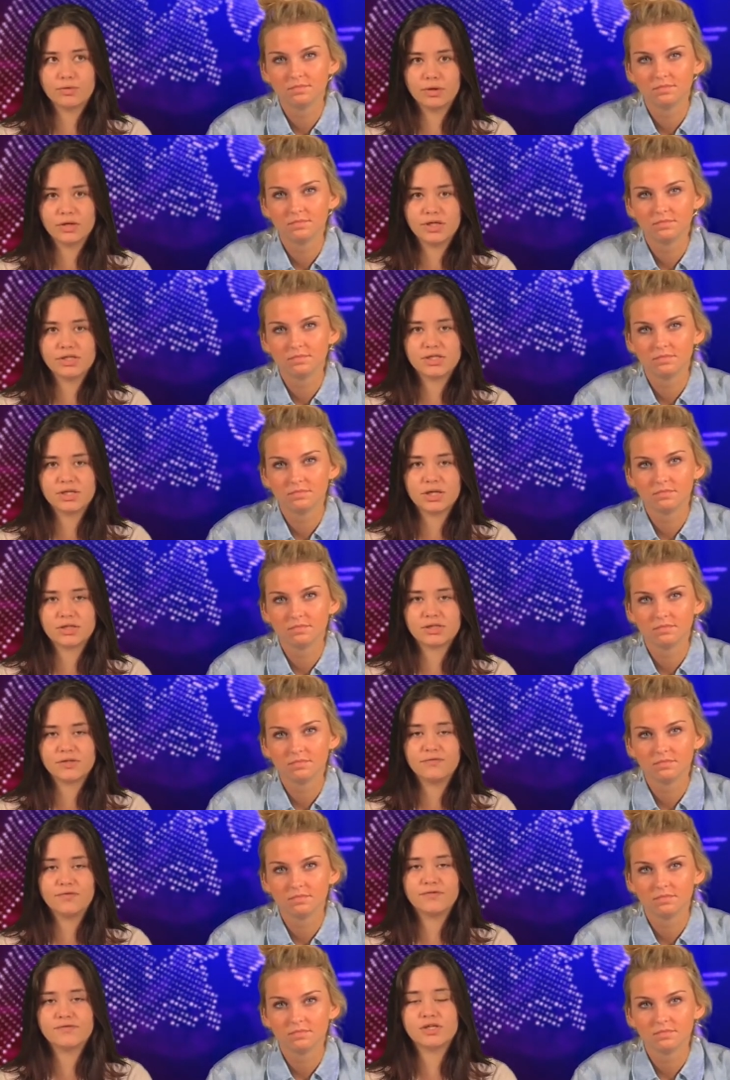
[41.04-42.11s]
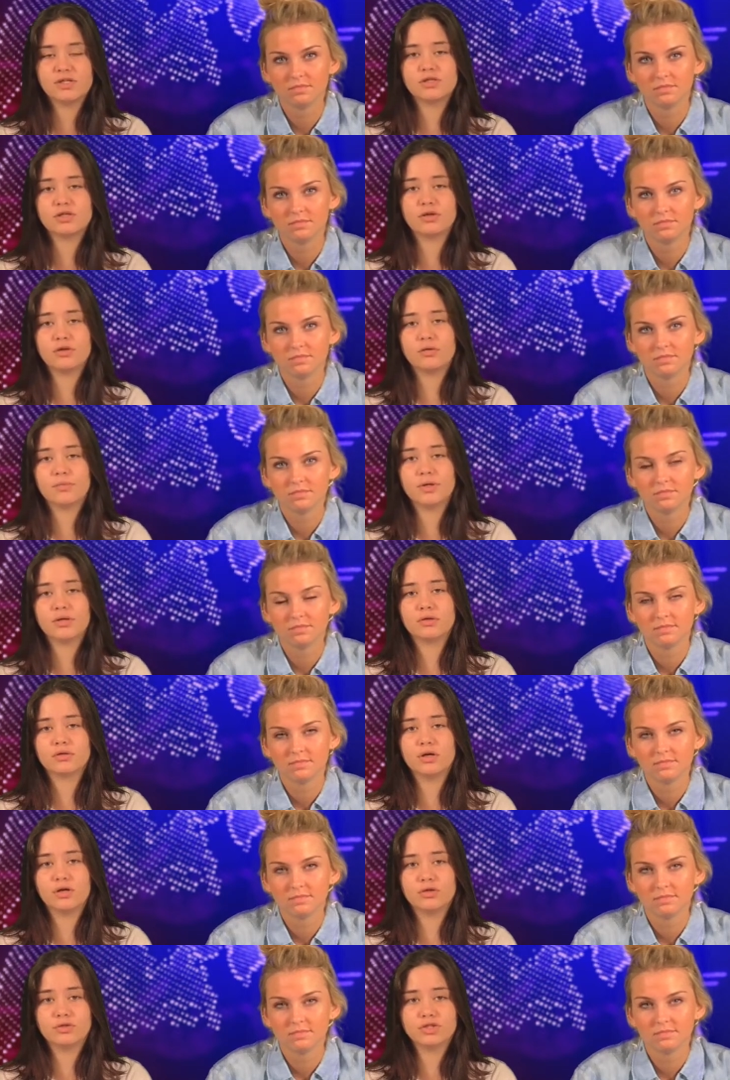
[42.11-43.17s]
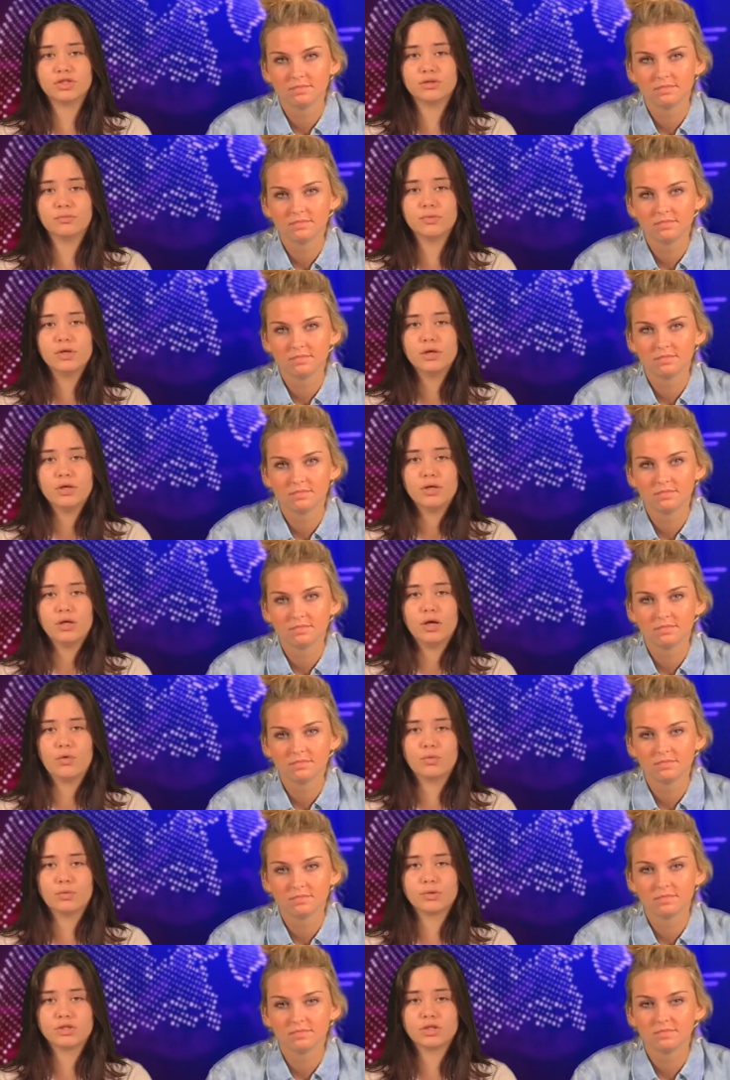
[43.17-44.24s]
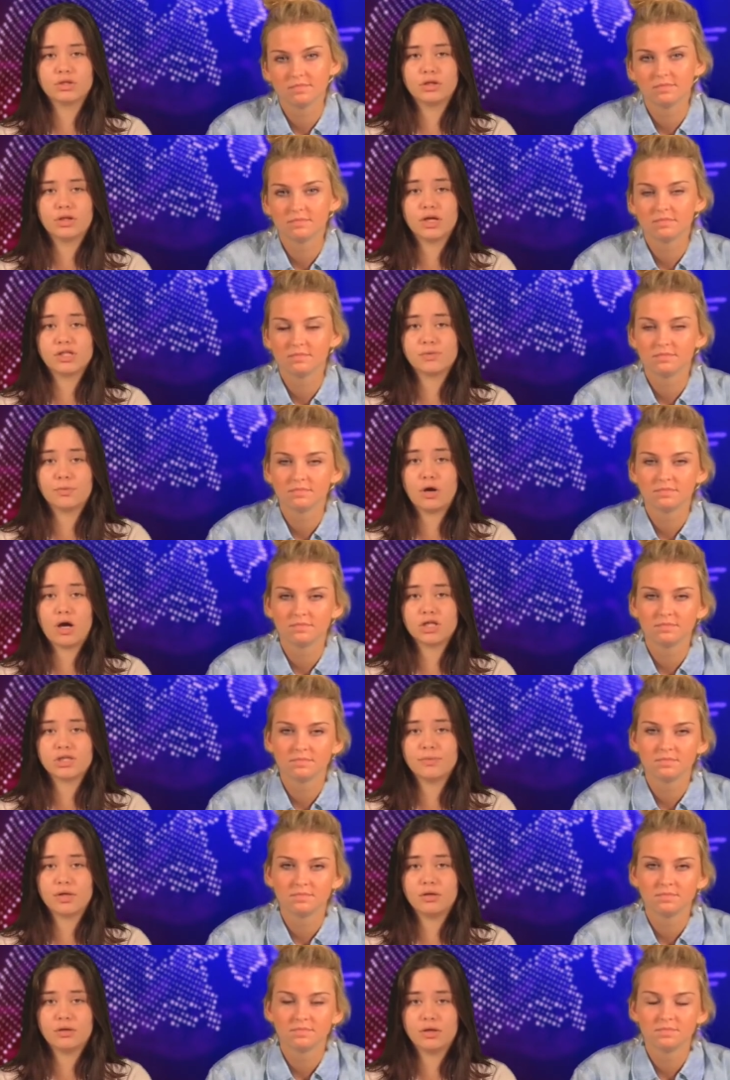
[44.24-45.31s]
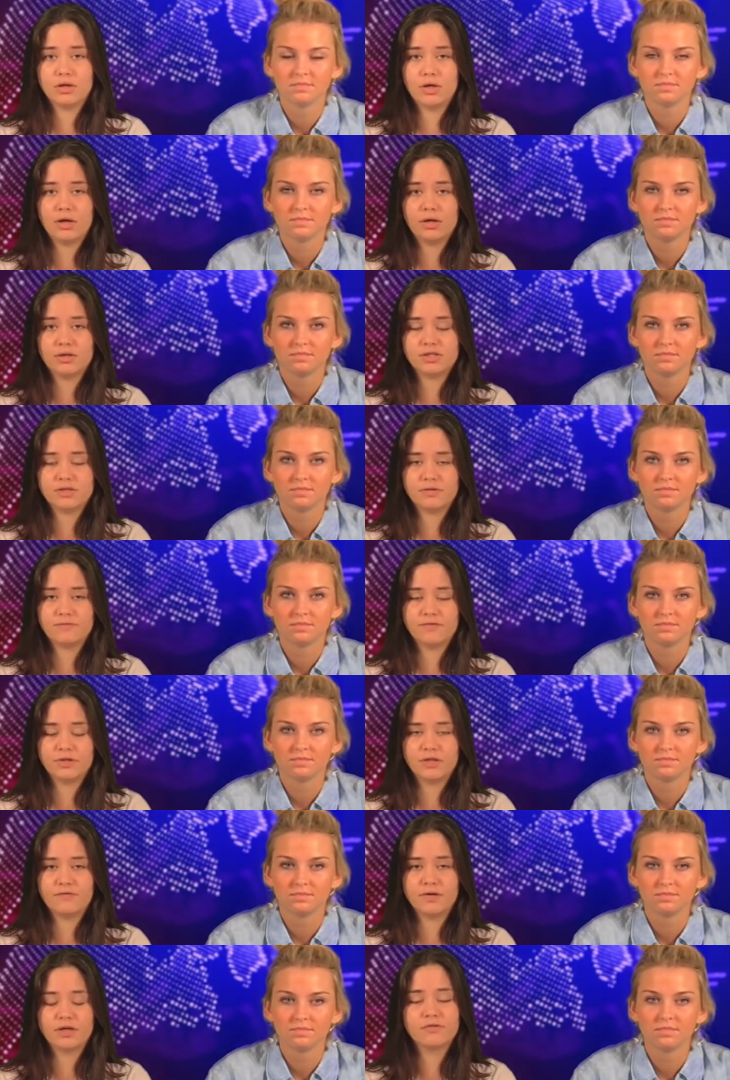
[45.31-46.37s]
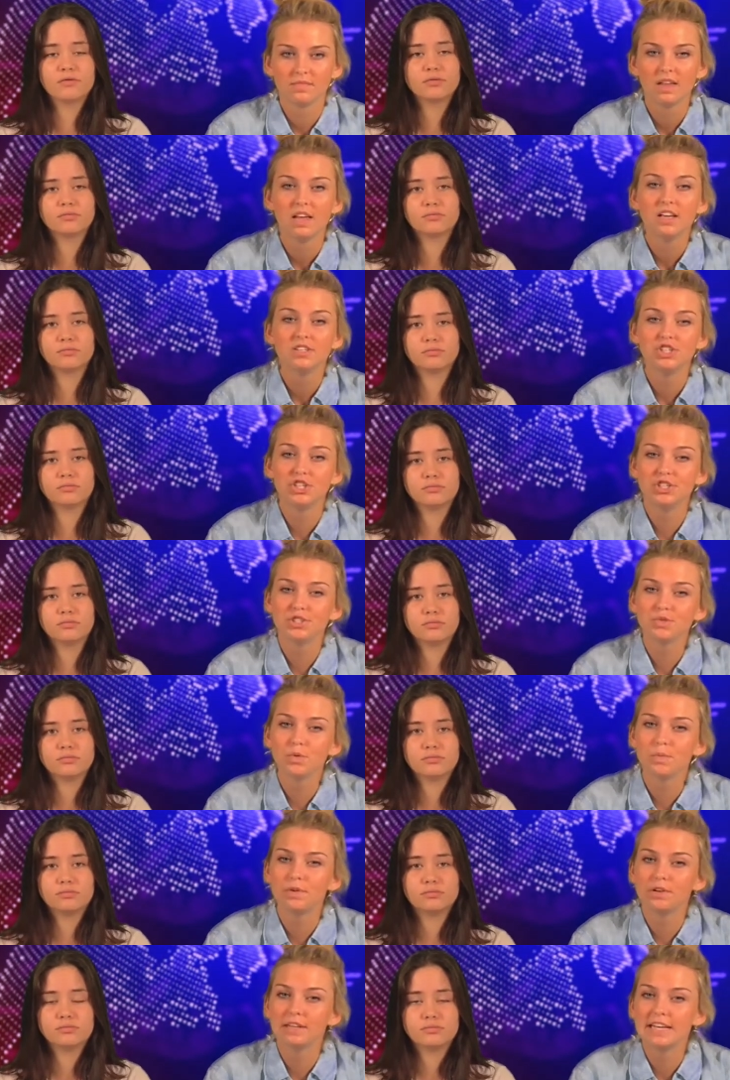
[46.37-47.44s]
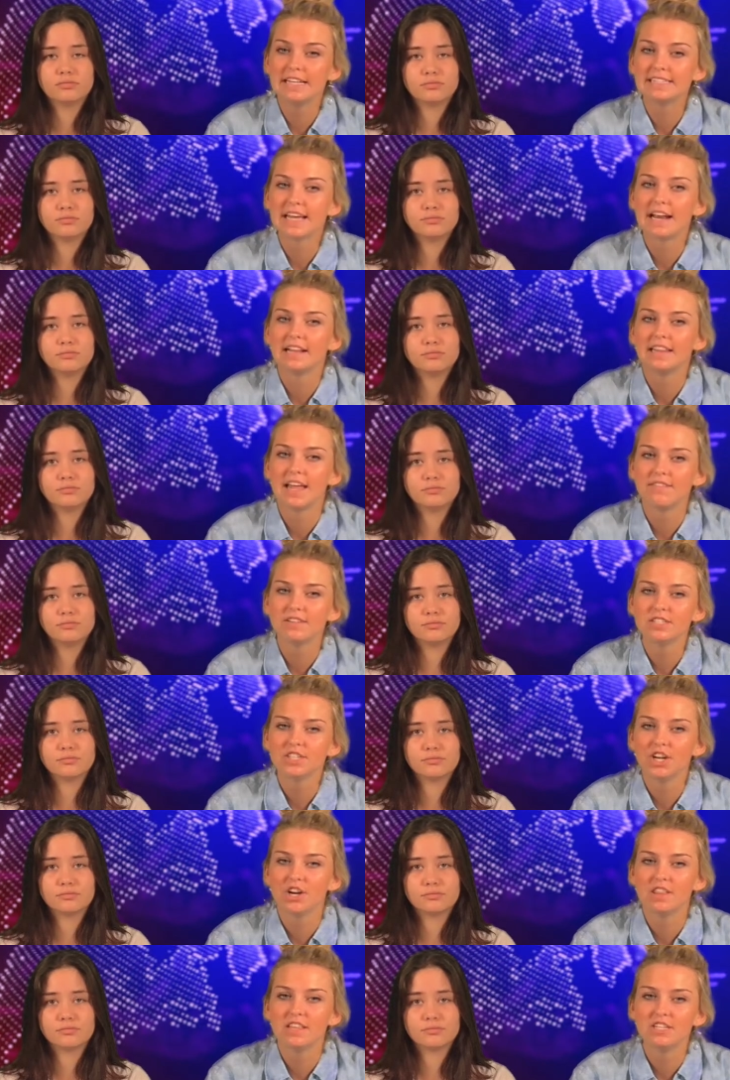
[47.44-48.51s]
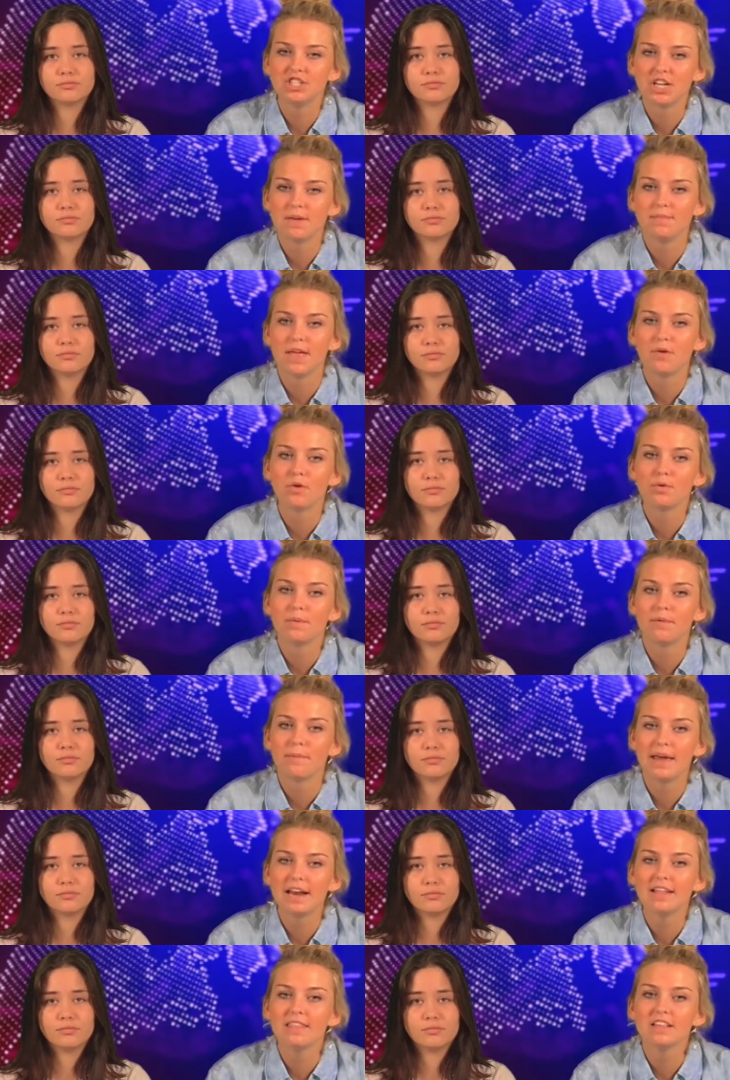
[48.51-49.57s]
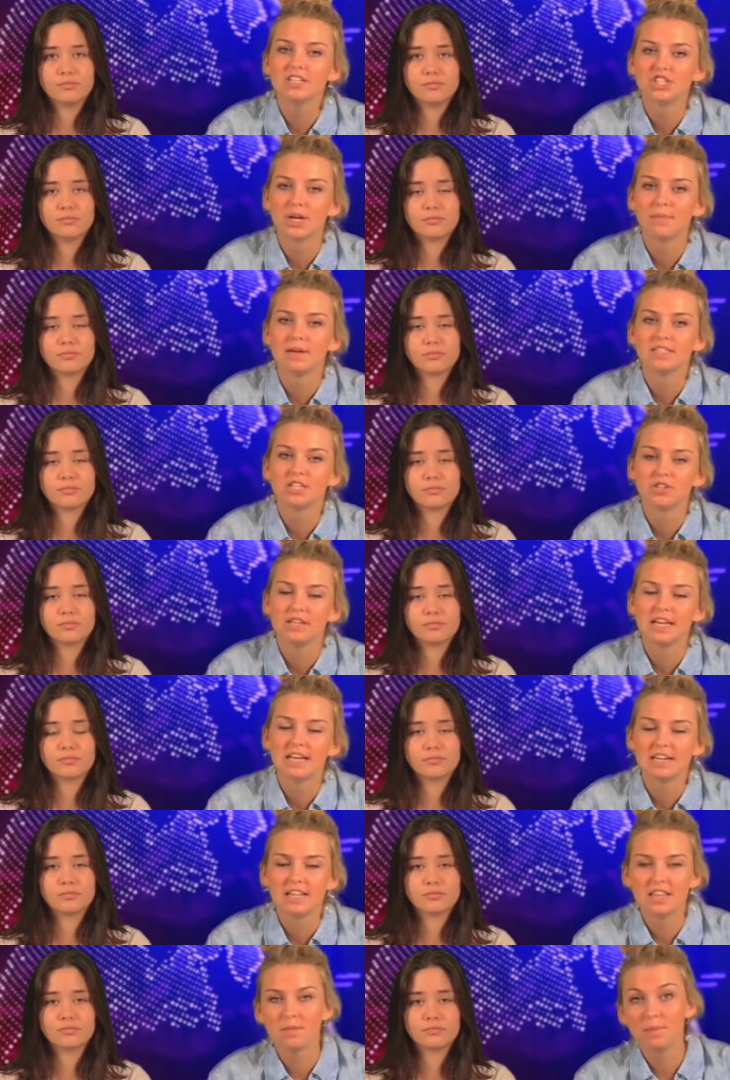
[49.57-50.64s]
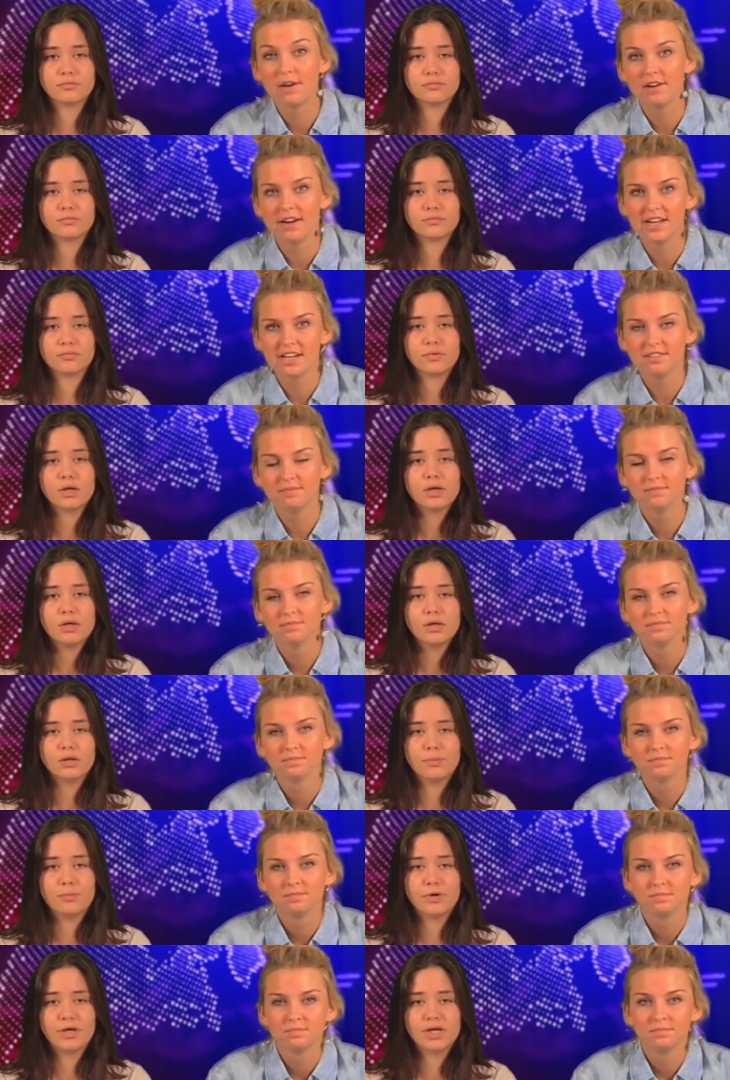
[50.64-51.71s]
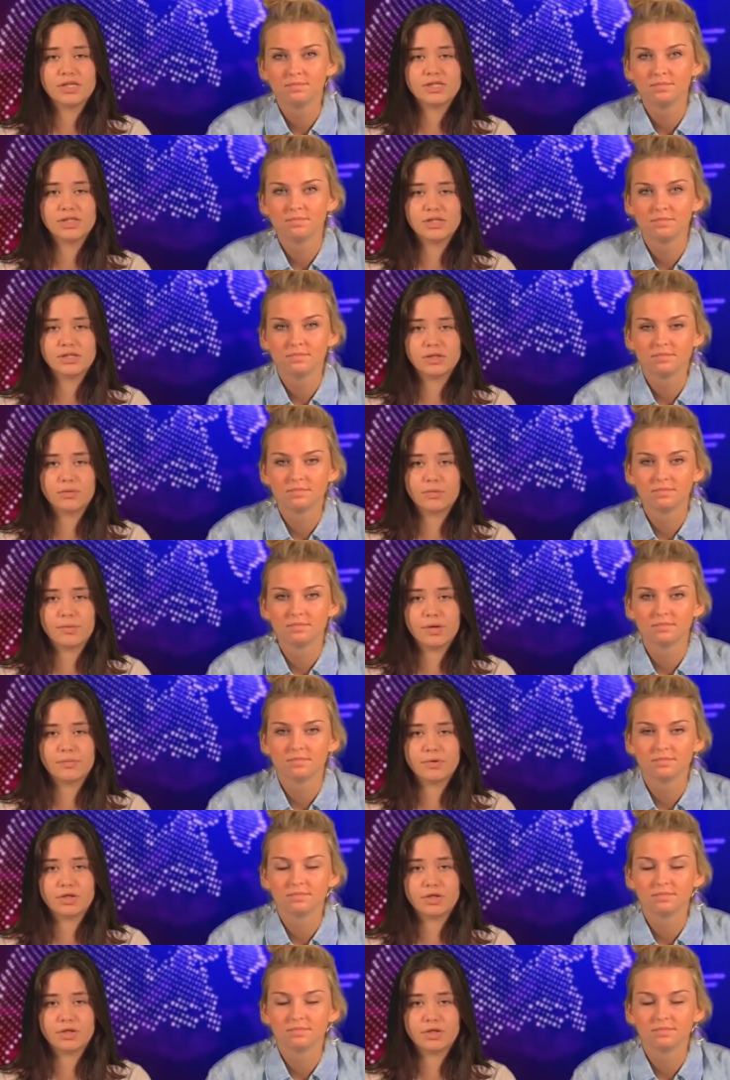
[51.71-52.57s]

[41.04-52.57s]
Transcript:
Speaker 1: released at 10.15 to go to the McDonald Gym and will return to class approximately at 10.55.
Speaker 2: Juniors will be released at 11 to go to the gym. They will remain in the gym until the end of the period.
Speaker 1: The pre-ACT will be